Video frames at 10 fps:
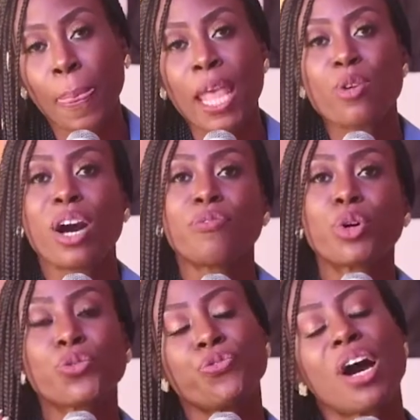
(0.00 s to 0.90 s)
You have not
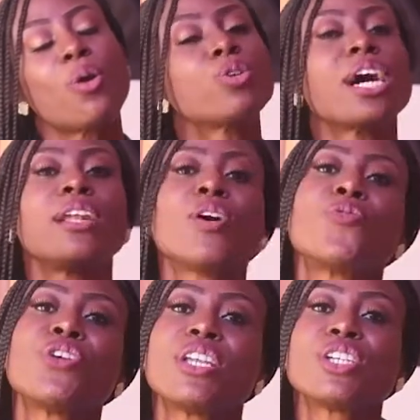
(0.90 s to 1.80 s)
found a love
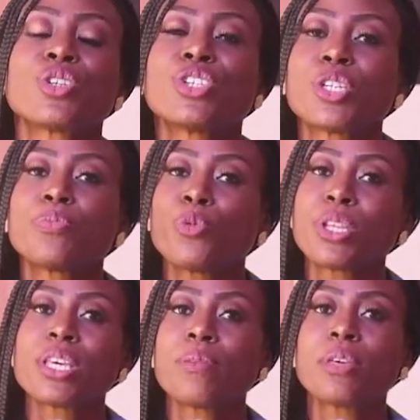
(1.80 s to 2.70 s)
relationship with
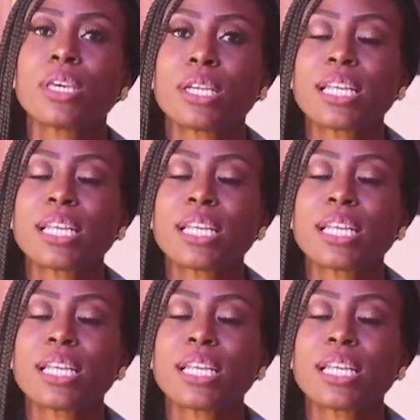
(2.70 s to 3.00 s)
Him yet.